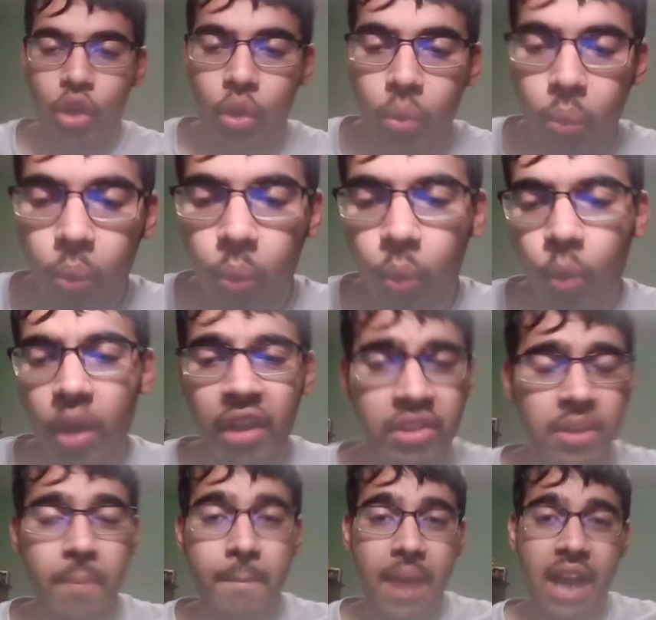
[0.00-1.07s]

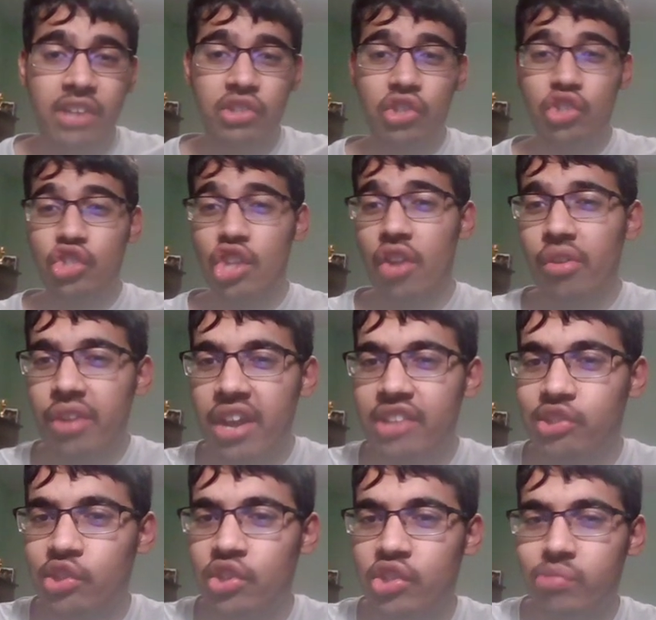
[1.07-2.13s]
Welcome back to the channel,
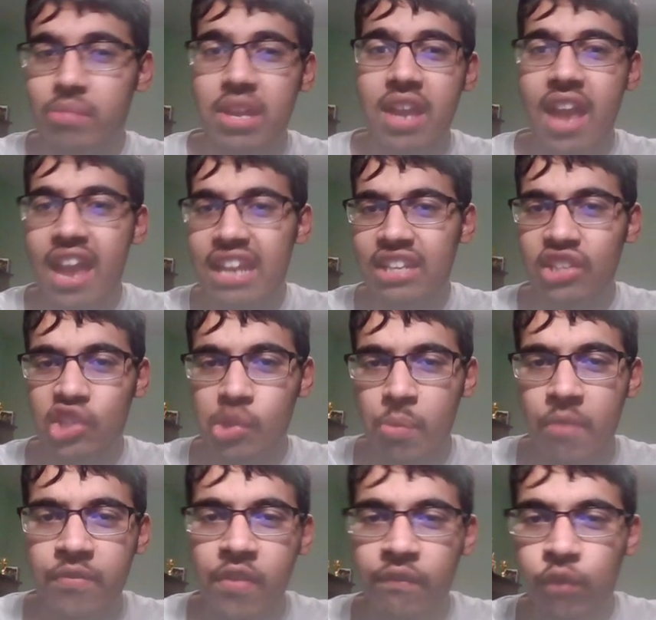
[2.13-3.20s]
guys. It is me,
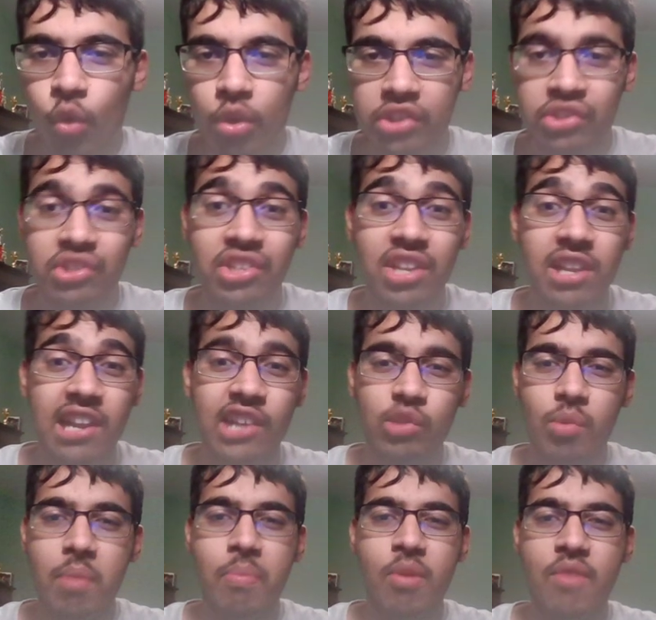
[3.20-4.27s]
AD744. So today, guys,
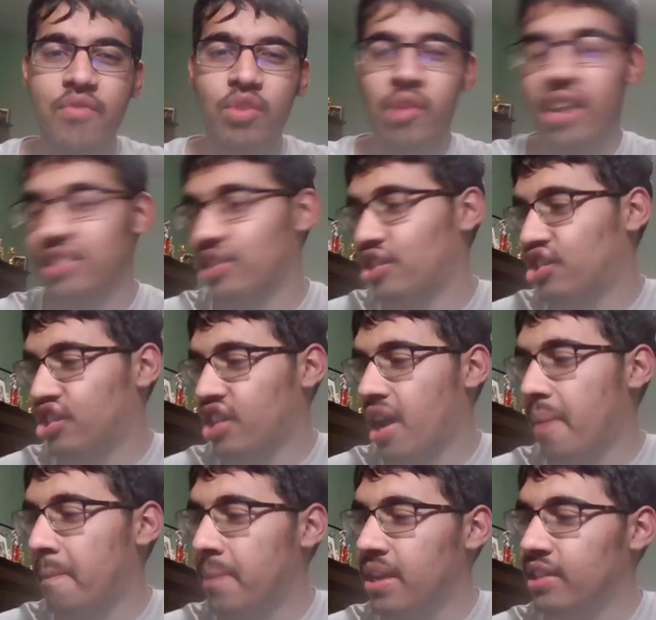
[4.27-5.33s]
we're previewing, guys, the
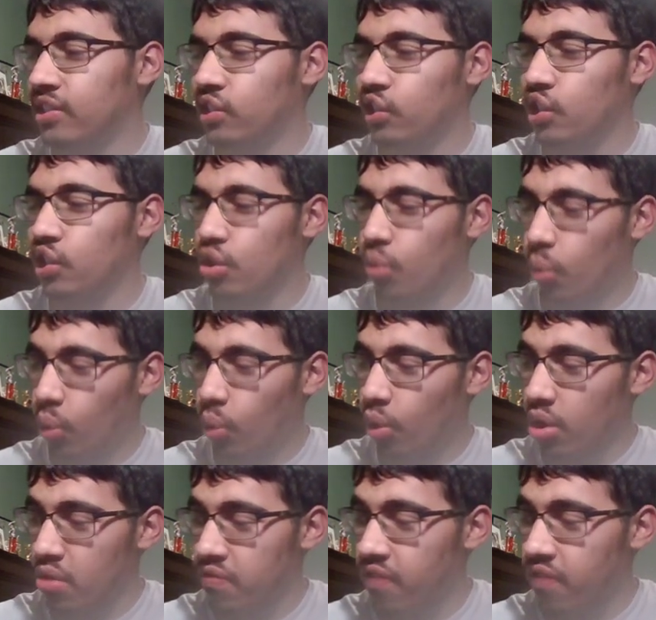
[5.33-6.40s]
Champions League
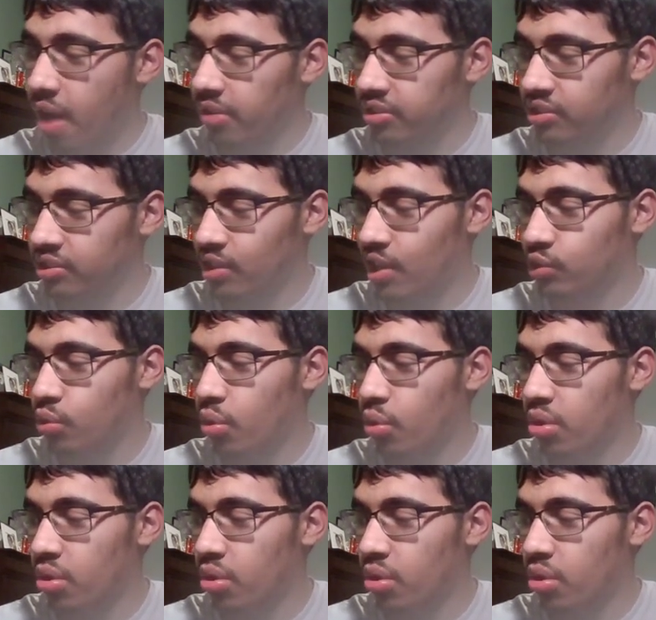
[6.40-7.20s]
quarterfinals, guys,